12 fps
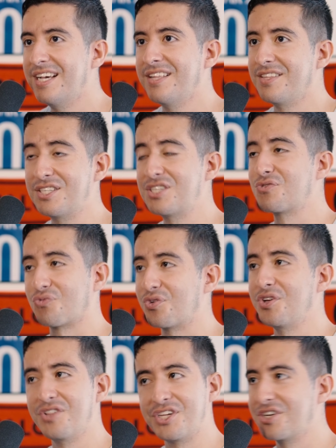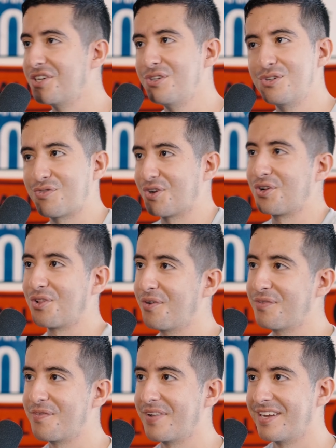This is really good news for
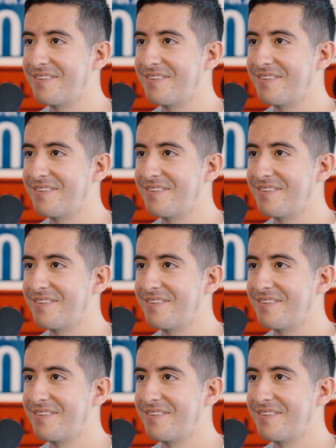Colombia, man.